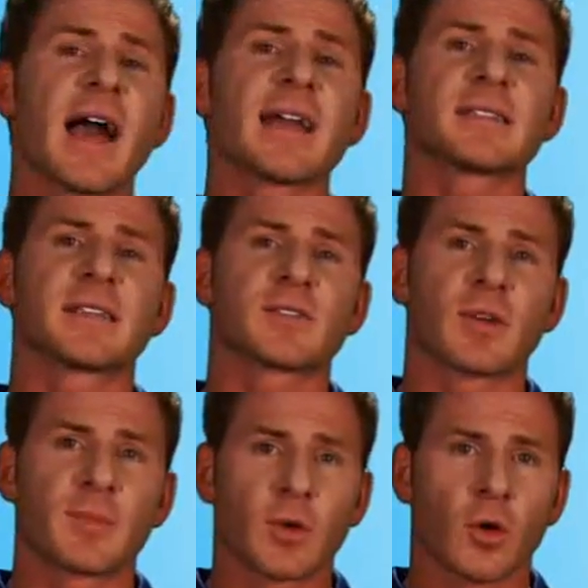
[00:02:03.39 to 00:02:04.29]
diets
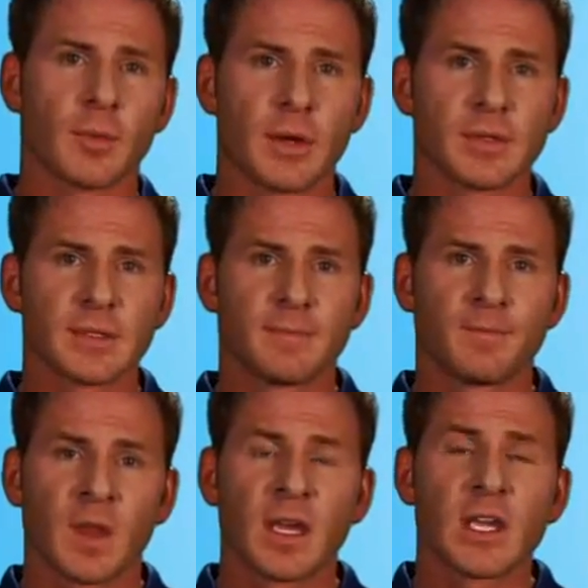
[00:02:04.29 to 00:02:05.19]
disrupt your hormones.
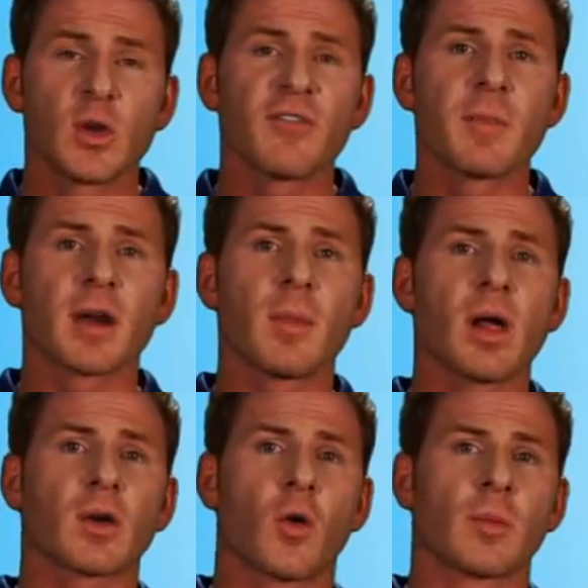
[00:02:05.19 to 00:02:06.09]
You have
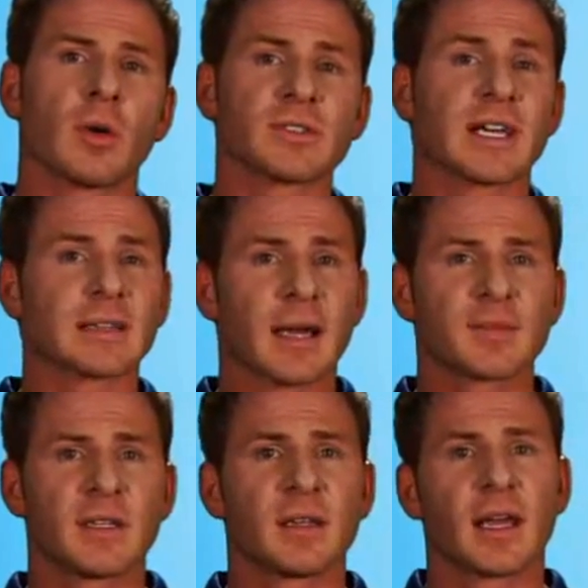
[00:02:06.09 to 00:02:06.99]
metabolic hormones like
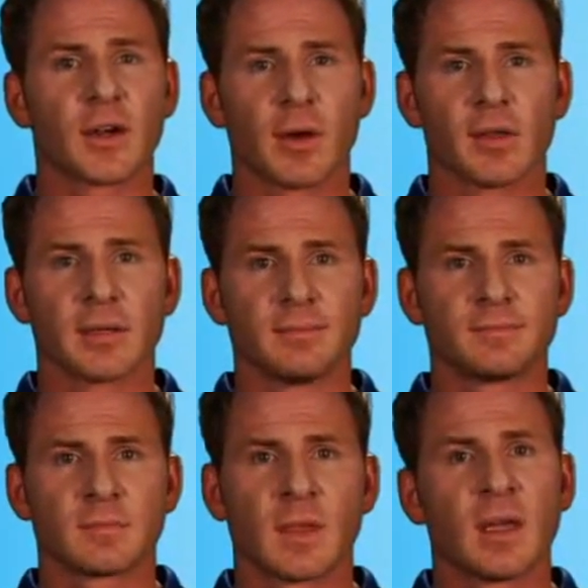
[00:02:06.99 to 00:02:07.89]
leptin and ghrelin.
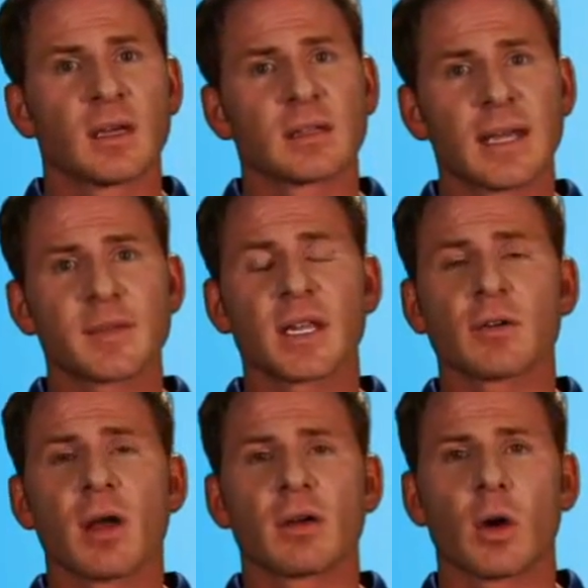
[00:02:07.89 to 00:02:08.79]
Leptin
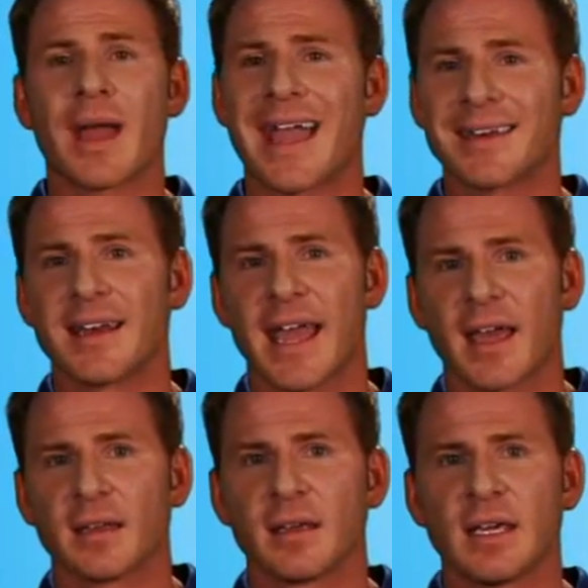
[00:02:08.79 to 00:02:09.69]
and ghrelin go hand in
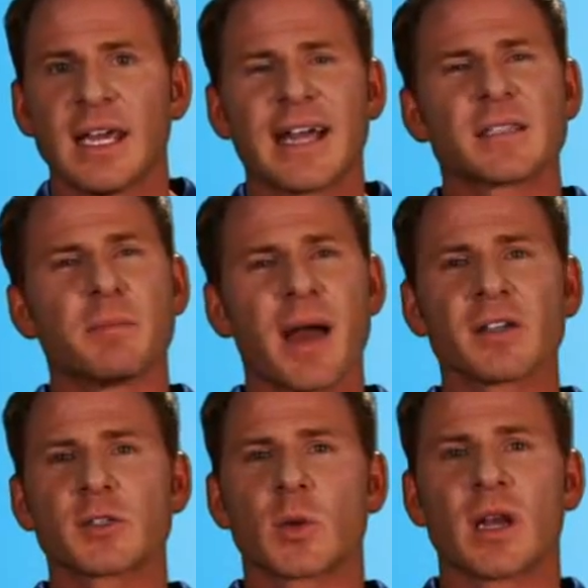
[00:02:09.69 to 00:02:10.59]
hand. It's a
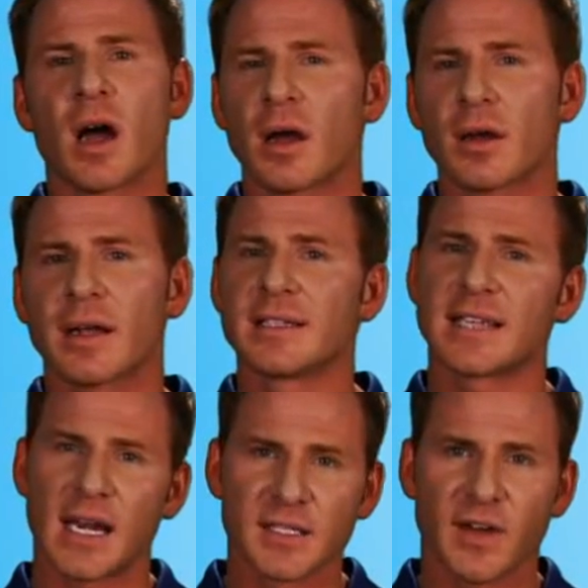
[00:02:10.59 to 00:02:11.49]
balance between hunger and
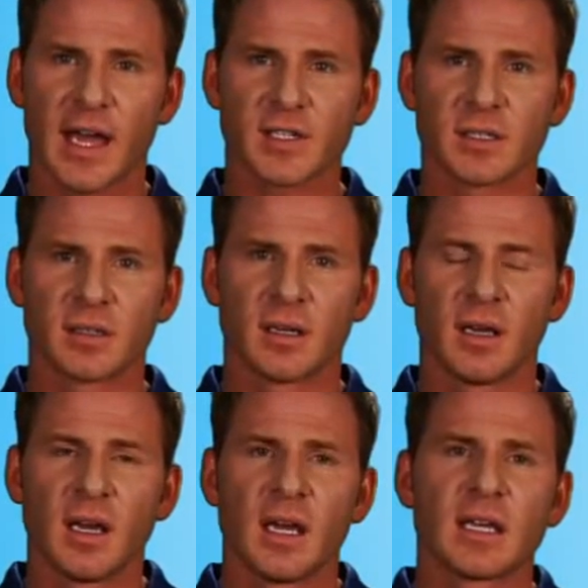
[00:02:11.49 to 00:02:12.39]
satisfaction.
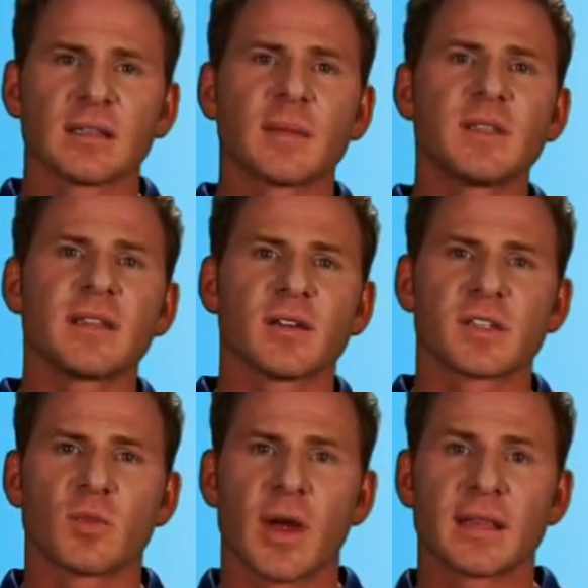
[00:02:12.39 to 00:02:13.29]
Leptin
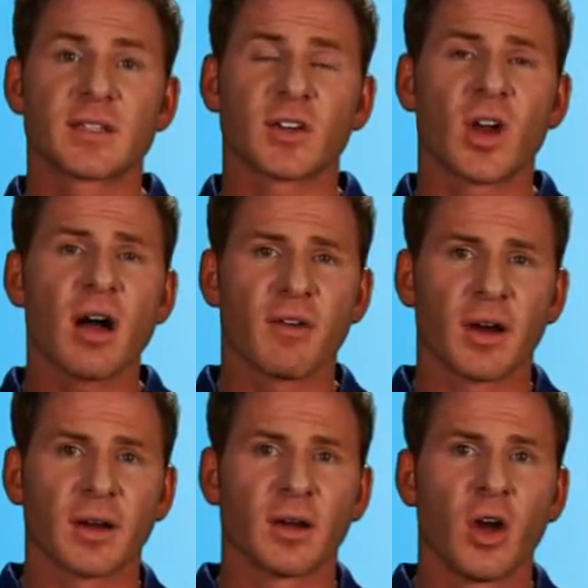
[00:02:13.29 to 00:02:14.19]
tells the brain to turn off
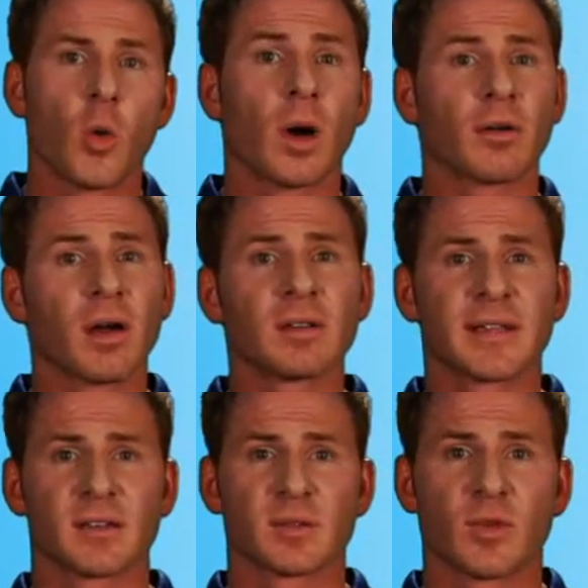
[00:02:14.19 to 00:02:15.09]
hunger, while
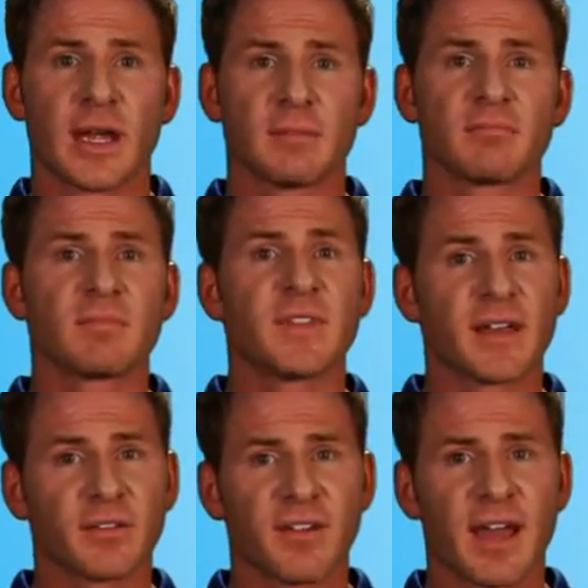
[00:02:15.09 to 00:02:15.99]
ghrelin tells the brain that you're